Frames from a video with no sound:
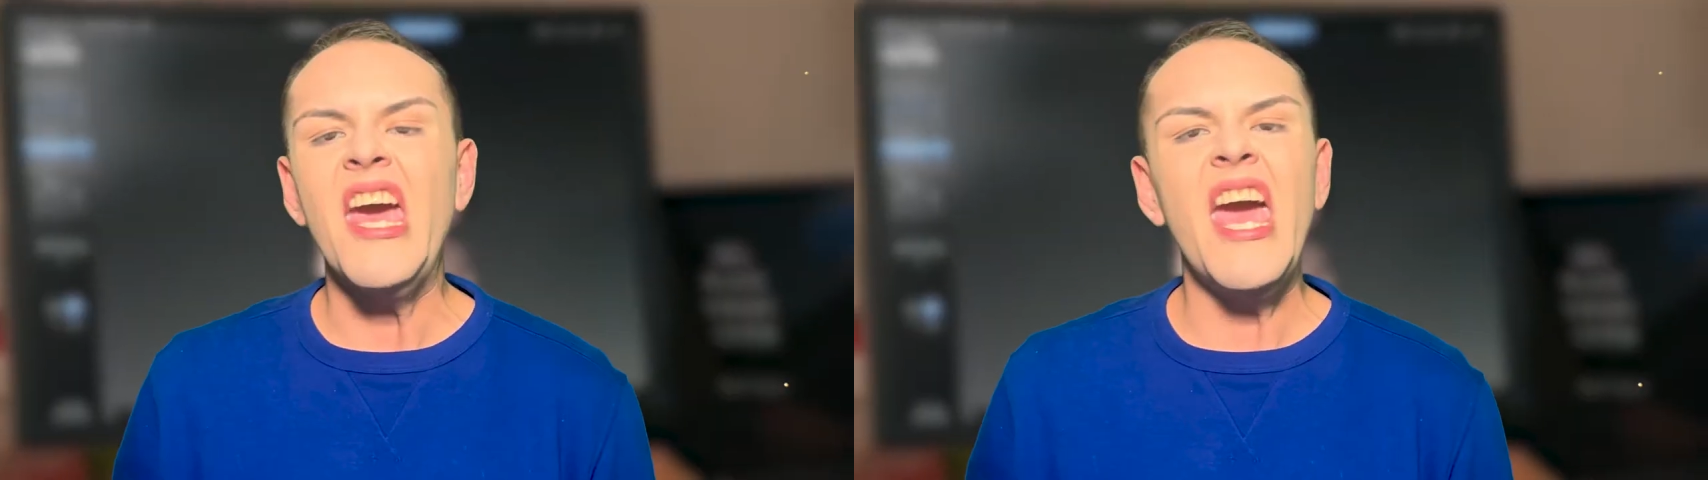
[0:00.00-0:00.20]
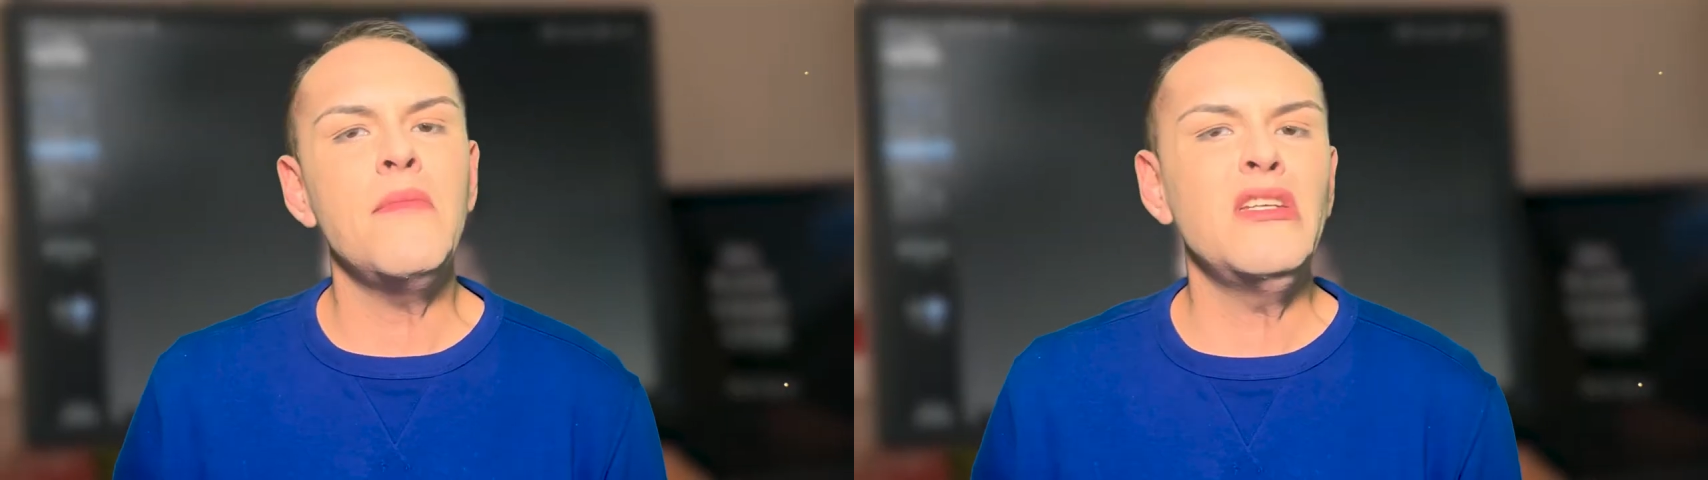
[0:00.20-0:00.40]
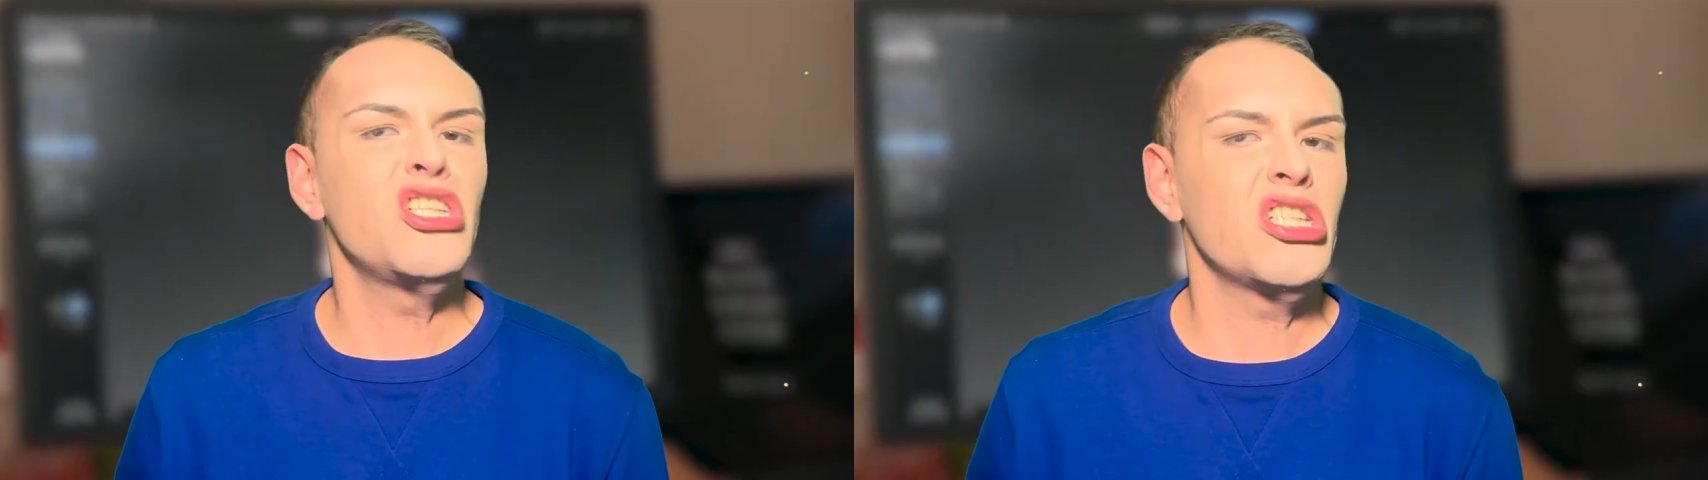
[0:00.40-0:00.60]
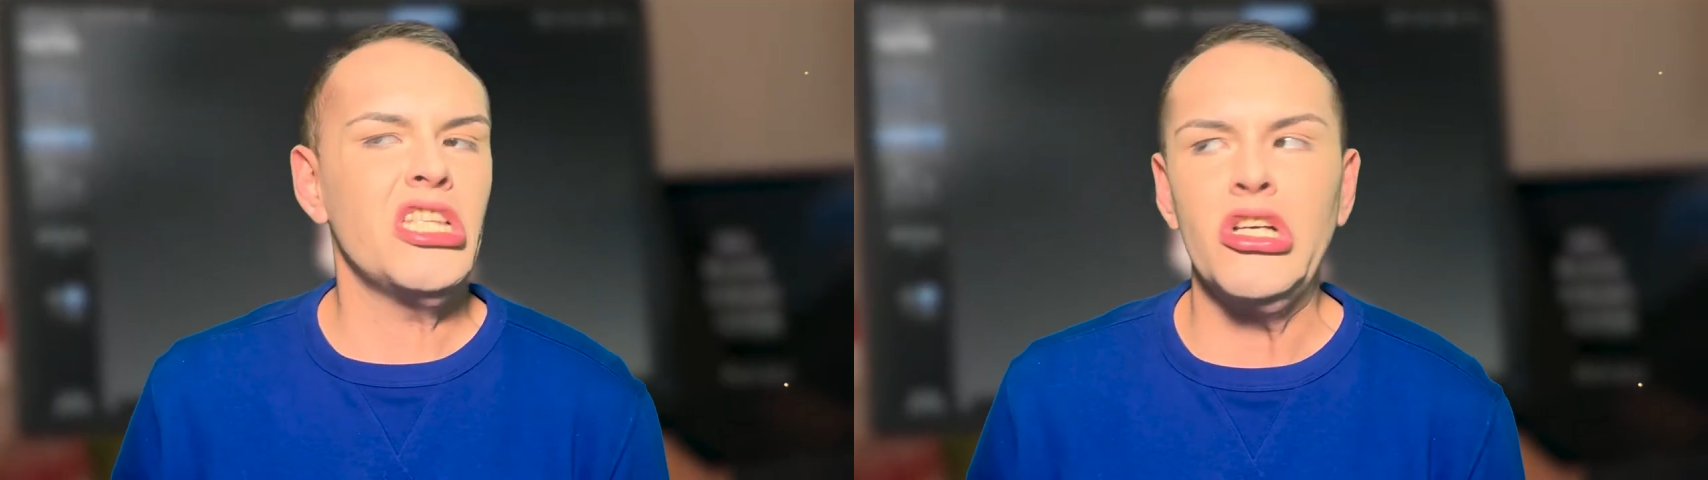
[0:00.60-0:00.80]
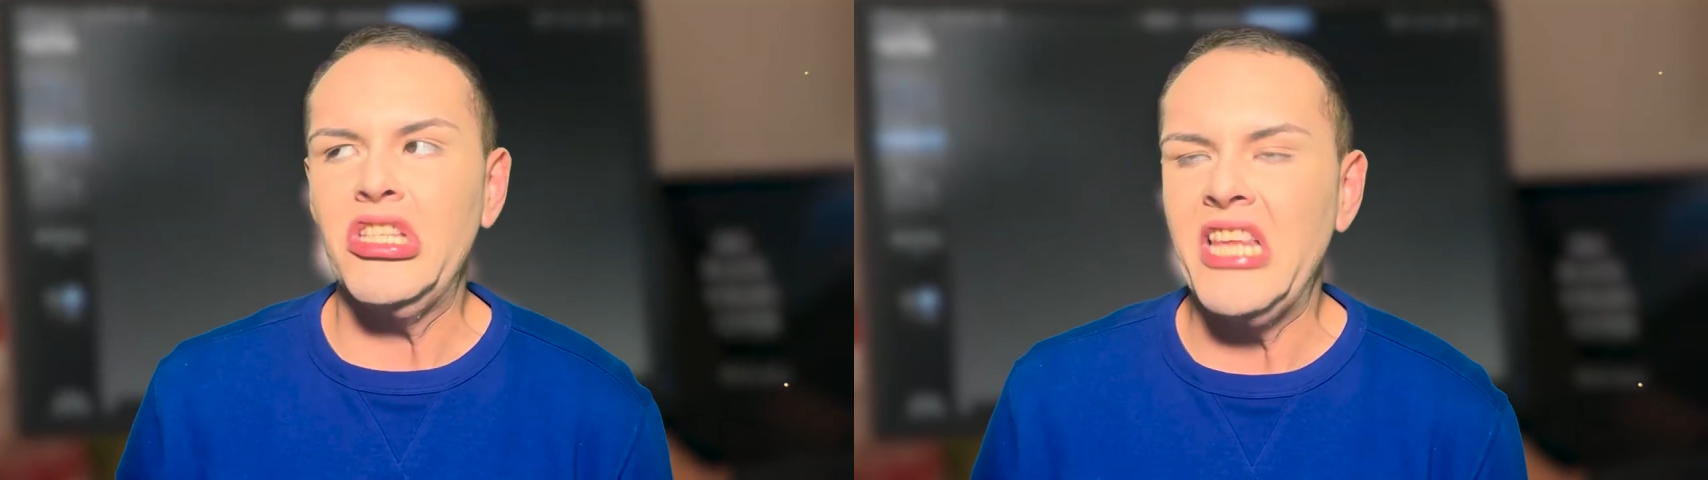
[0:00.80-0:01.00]
Amy just
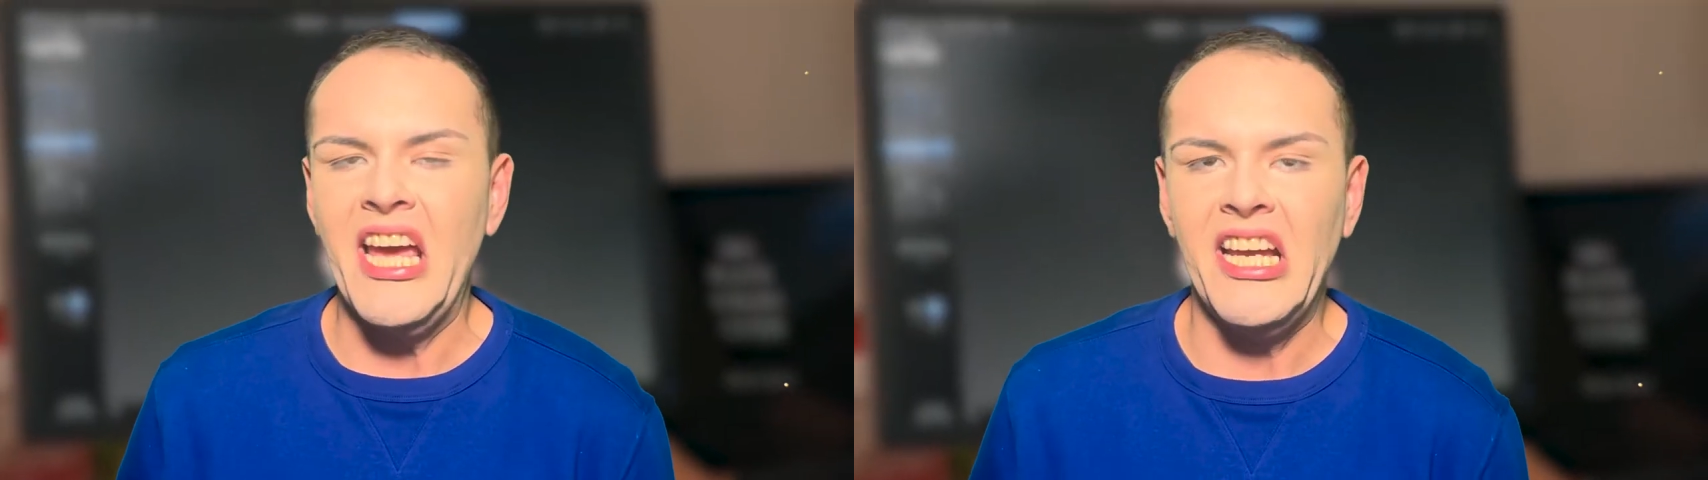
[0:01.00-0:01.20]
looks like a